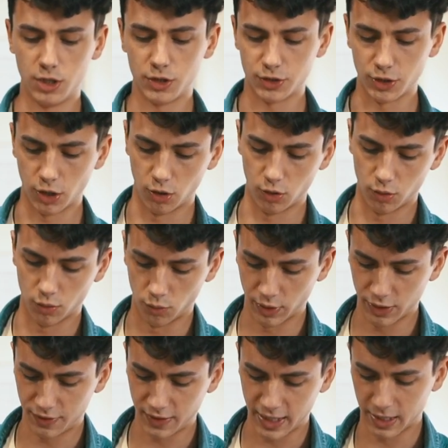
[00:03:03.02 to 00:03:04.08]
So with
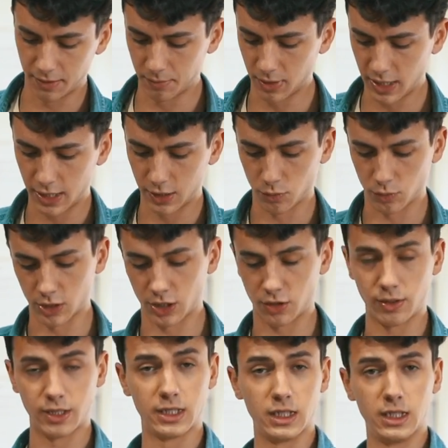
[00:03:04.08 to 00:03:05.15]
that in mind, we're going to
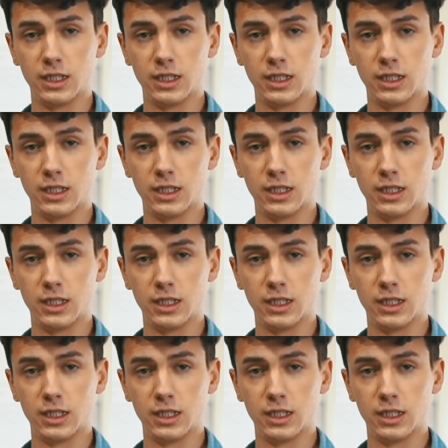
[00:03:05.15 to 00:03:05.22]
grind it a